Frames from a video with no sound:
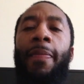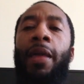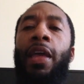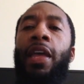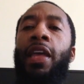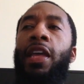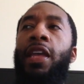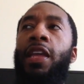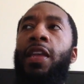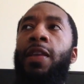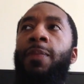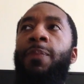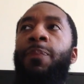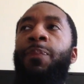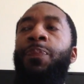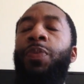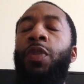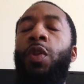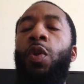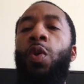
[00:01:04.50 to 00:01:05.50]
and
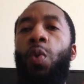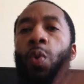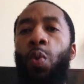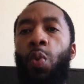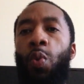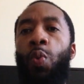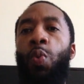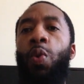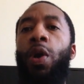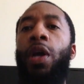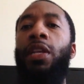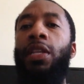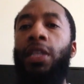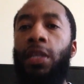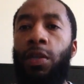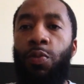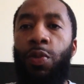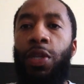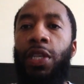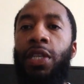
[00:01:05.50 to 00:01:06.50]

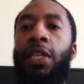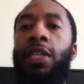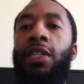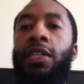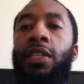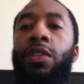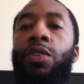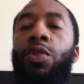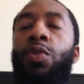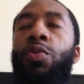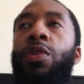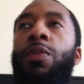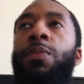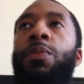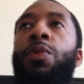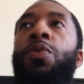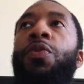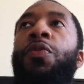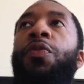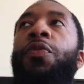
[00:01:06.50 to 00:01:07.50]
what we need to do to
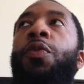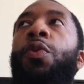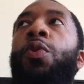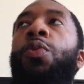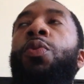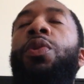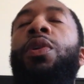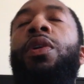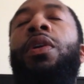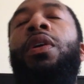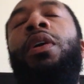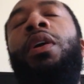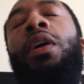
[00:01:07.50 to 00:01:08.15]
move forward.